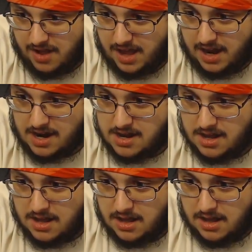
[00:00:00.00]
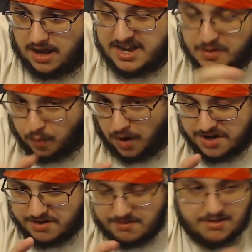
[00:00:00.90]
And I did
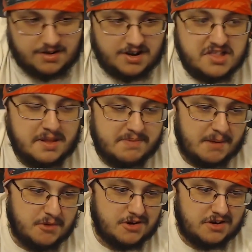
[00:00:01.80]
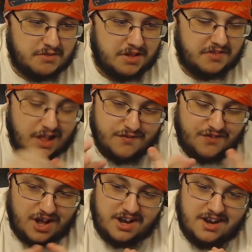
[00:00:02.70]
one in September. I was like, that's
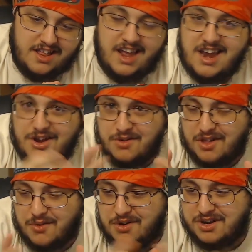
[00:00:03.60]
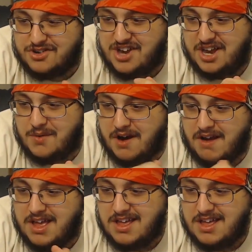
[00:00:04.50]
fun. And I didn't do another one until January.